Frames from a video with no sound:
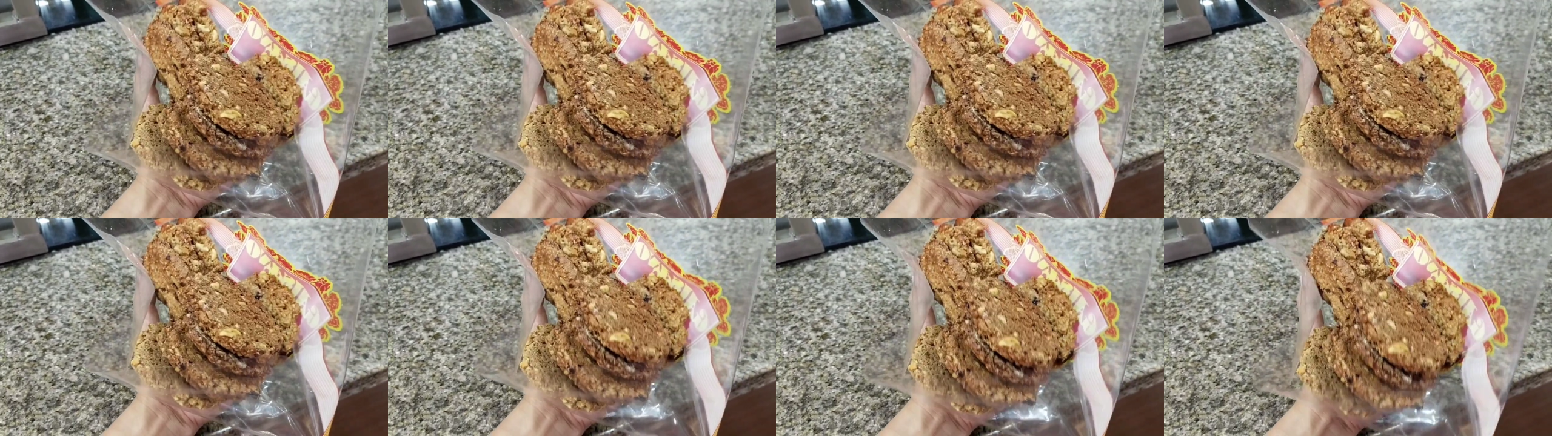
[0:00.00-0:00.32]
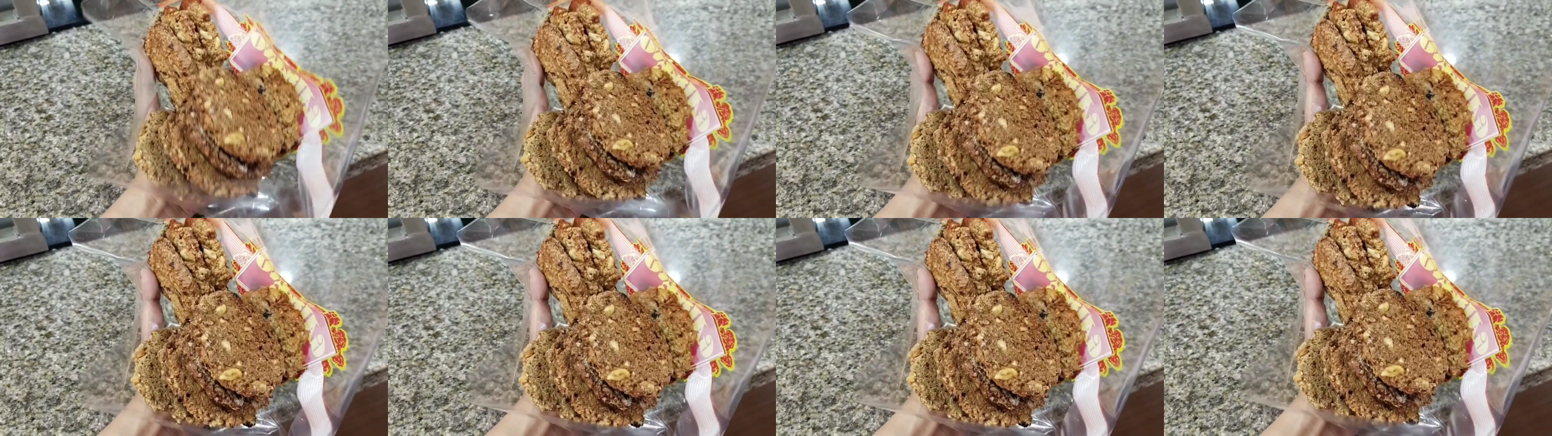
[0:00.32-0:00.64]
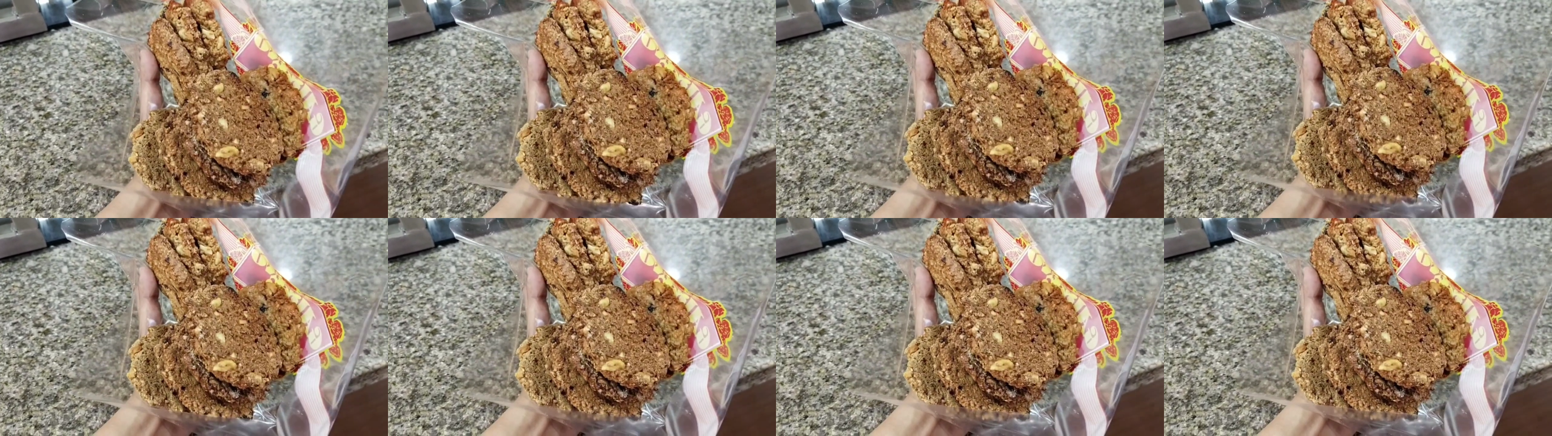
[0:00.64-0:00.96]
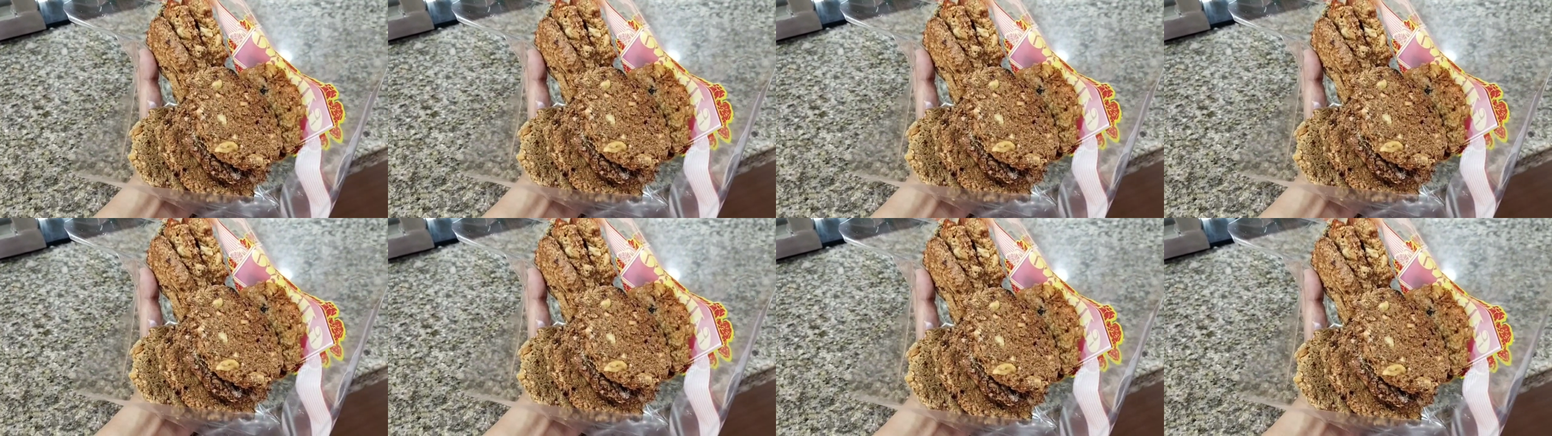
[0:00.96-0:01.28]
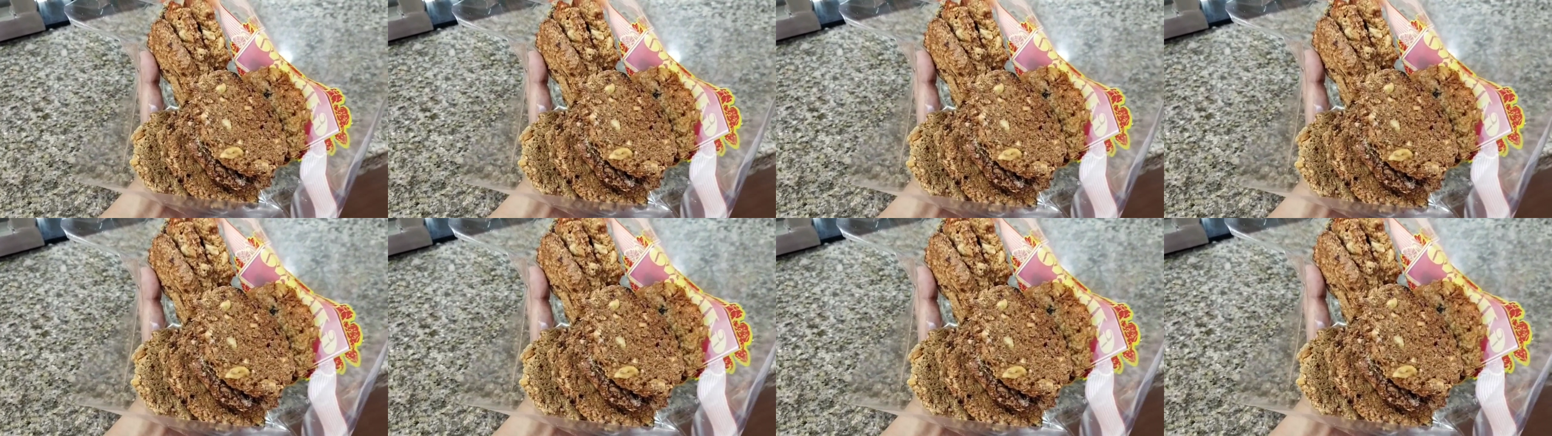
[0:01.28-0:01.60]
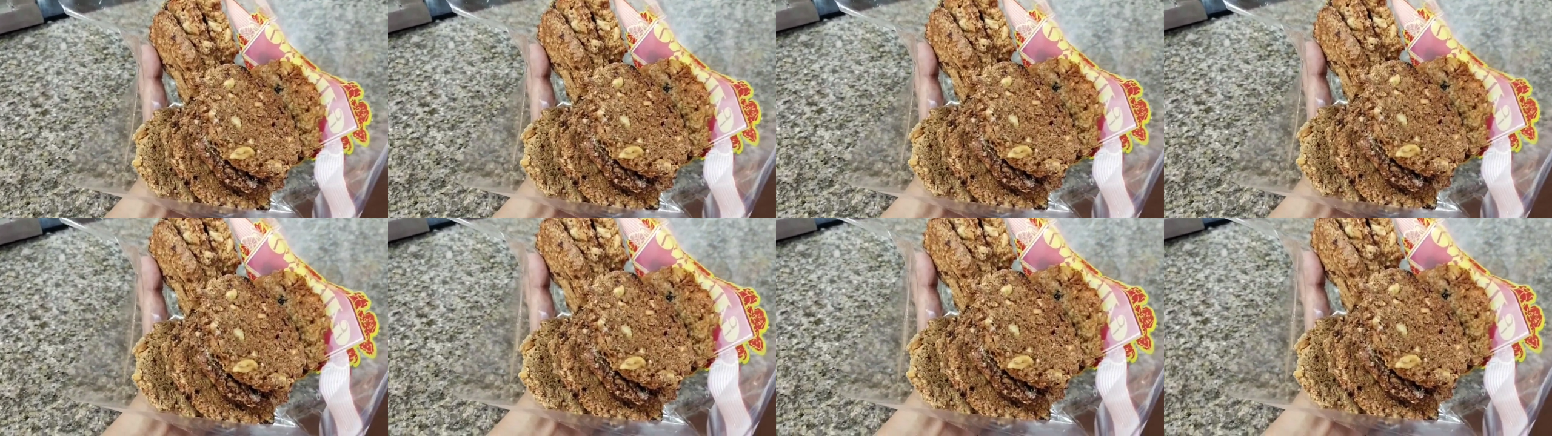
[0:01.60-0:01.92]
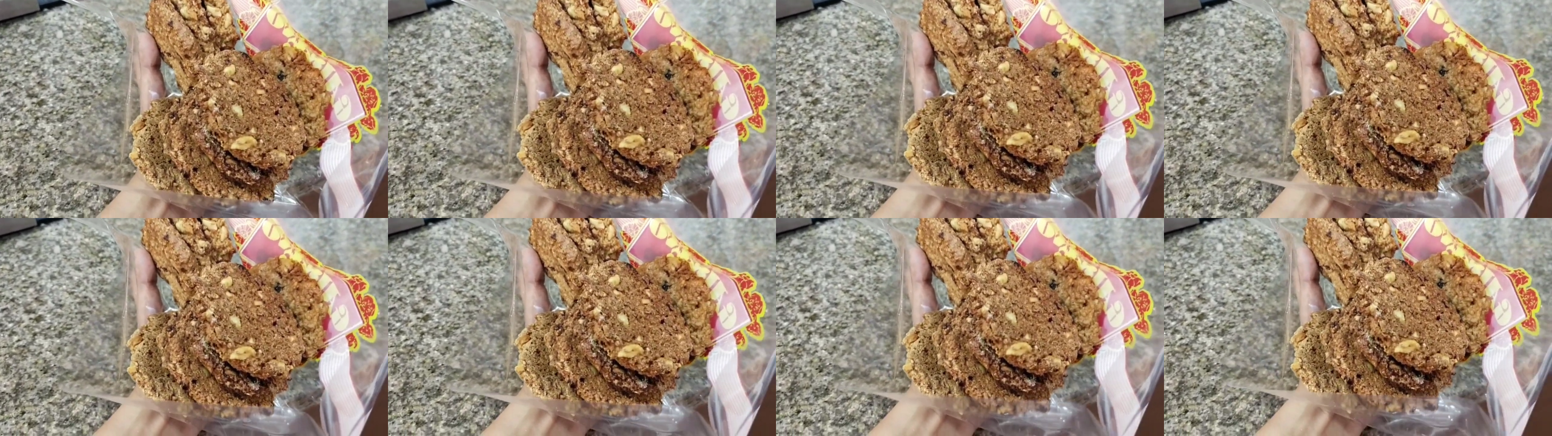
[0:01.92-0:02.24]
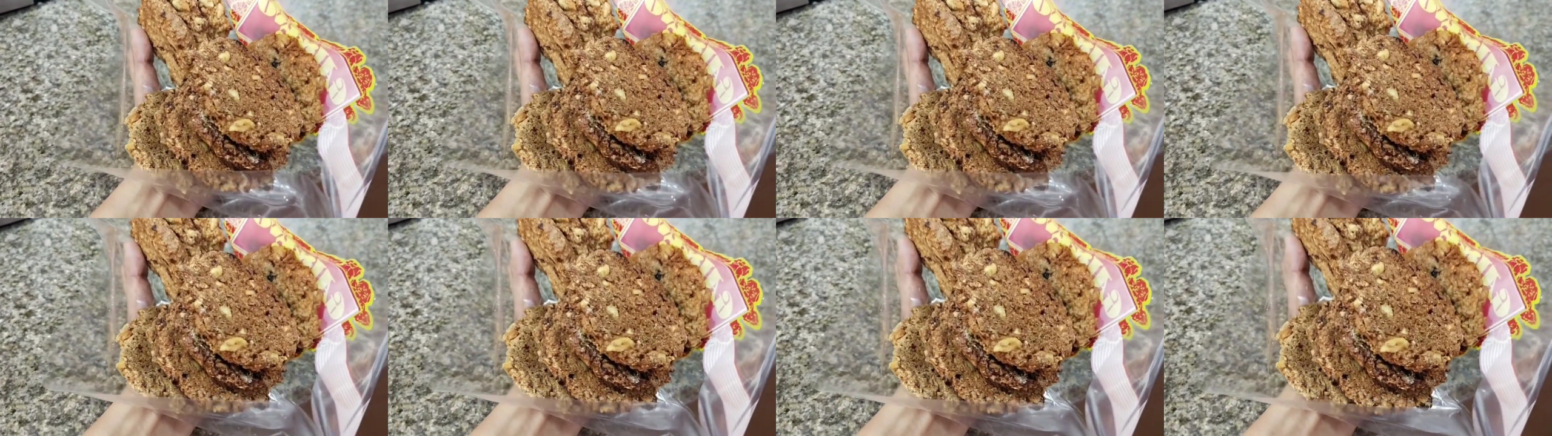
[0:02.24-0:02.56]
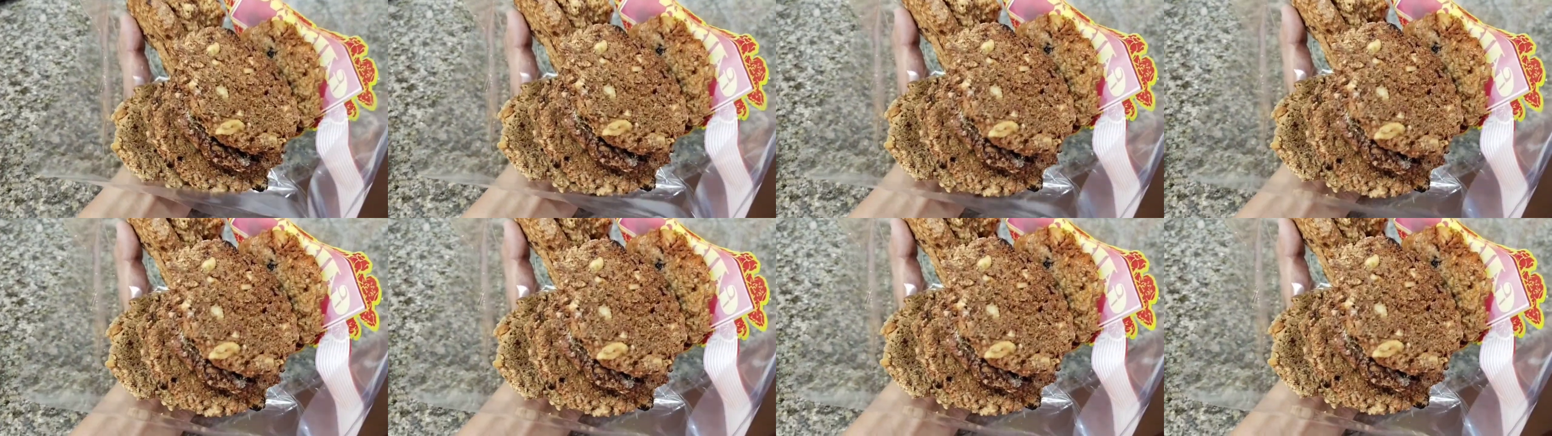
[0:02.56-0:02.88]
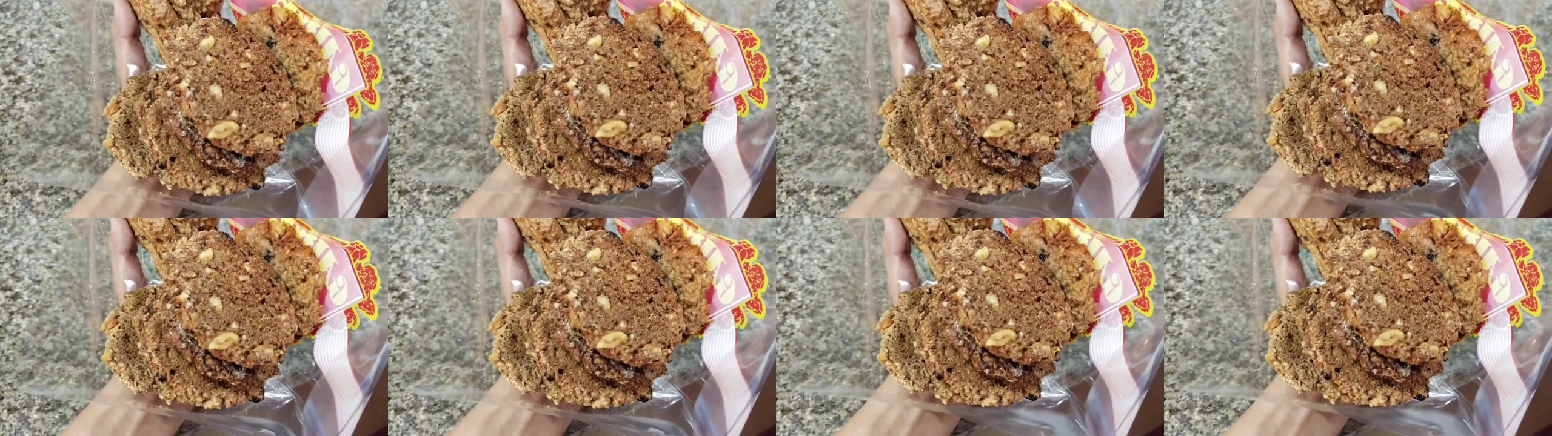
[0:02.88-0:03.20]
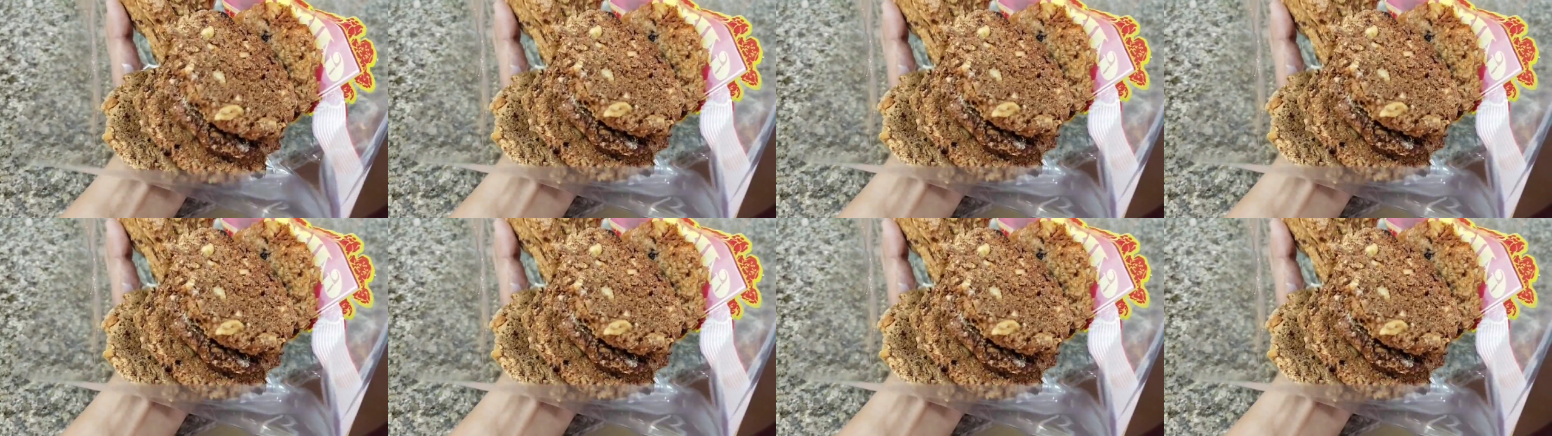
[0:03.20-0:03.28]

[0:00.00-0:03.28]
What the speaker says: [unreadable: no face in view]